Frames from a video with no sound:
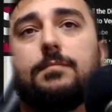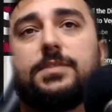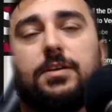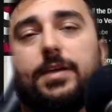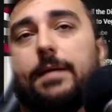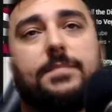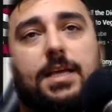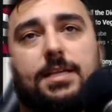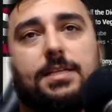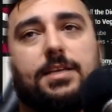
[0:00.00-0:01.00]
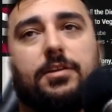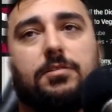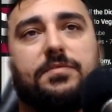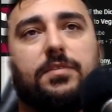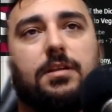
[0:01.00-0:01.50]
So yeah, that's how you know
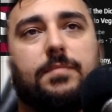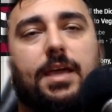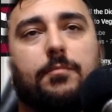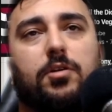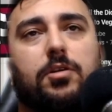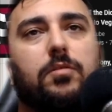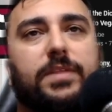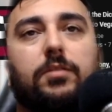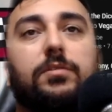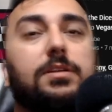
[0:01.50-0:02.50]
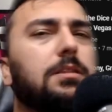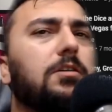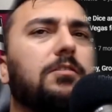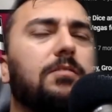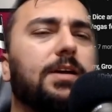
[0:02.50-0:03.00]
it's freedom. They hammer it home. They don't need the
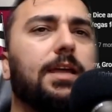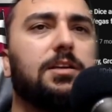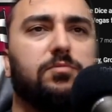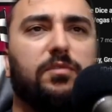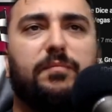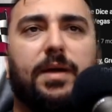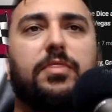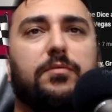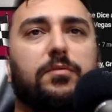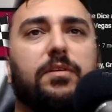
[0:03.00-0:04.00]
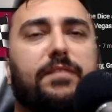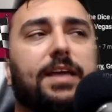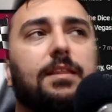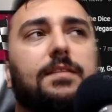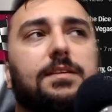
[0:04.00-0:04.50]
logo again, because we've been through the
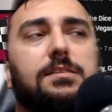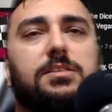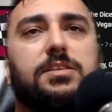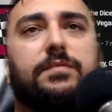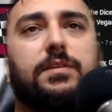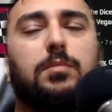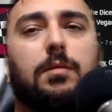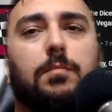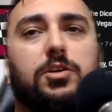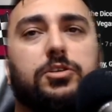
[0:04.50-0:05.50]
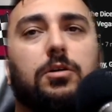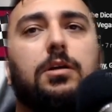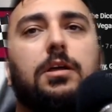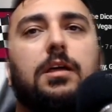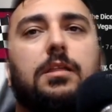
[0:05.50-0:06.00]
fact that this is a Jiffy Lube commercial.
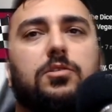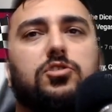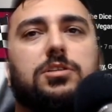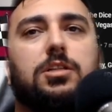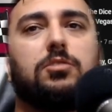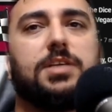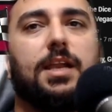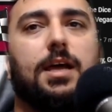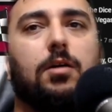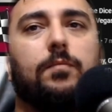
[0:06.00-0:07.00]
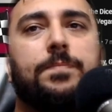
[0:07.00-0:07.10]
They're just closing it out.